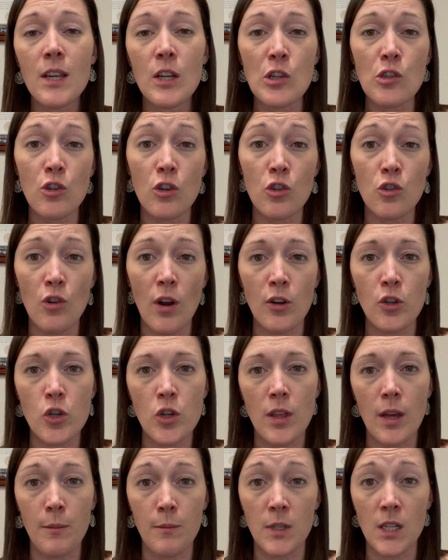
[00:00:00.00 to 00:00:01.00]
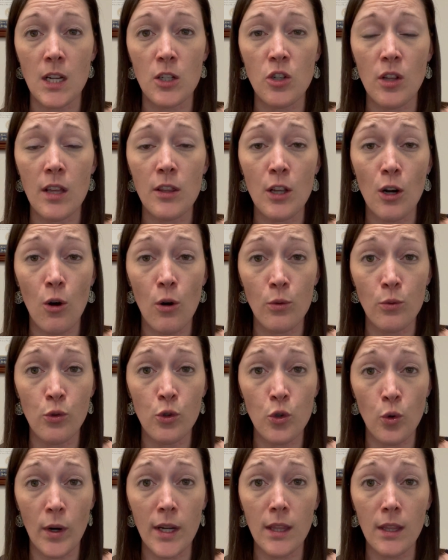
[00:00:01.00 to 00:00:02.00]
is to structure them such that they're owned
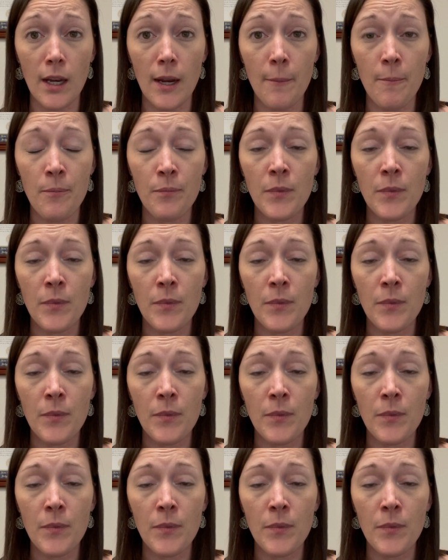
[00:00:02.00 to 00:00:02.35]
jointly.